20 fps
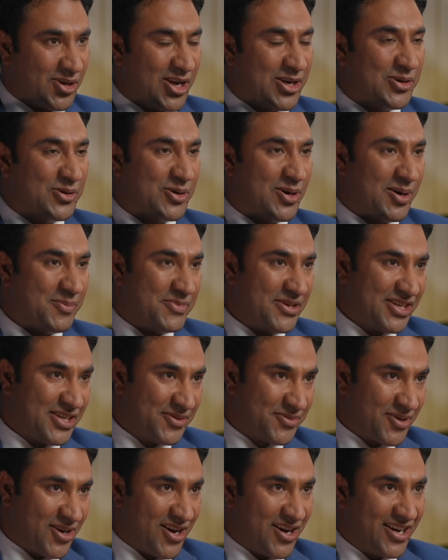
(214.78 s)
I grew up in
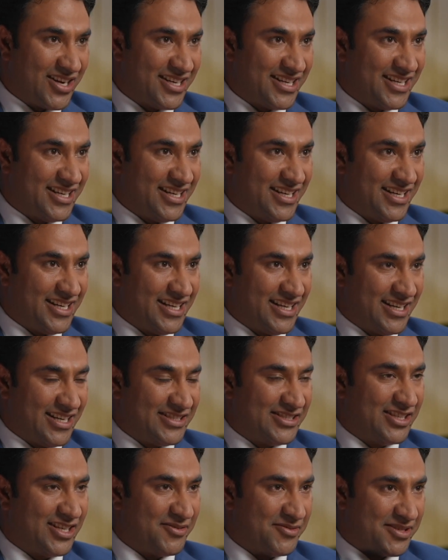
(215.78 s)
Iran
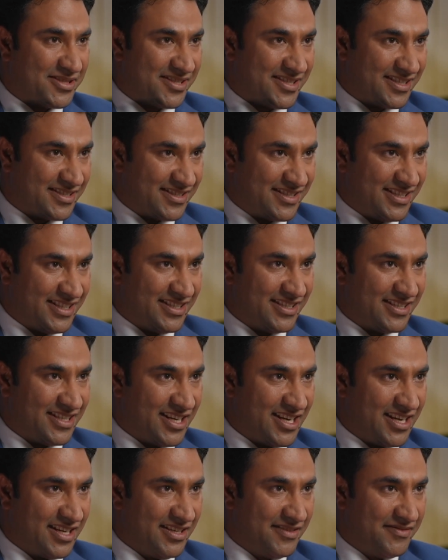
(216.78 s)
until I was 16.
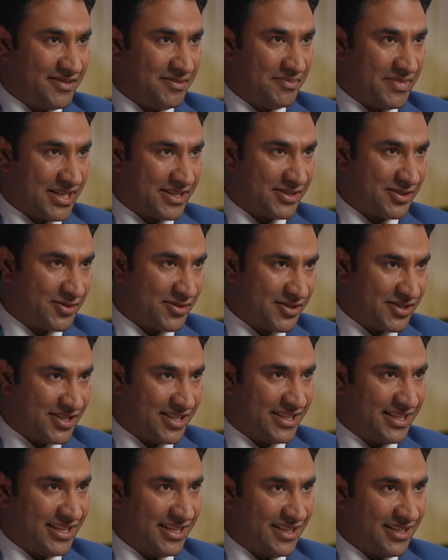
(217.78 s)
Then I lived in Mexico
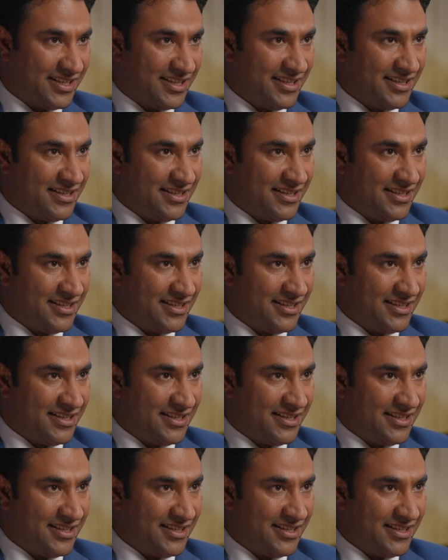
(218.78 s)
City.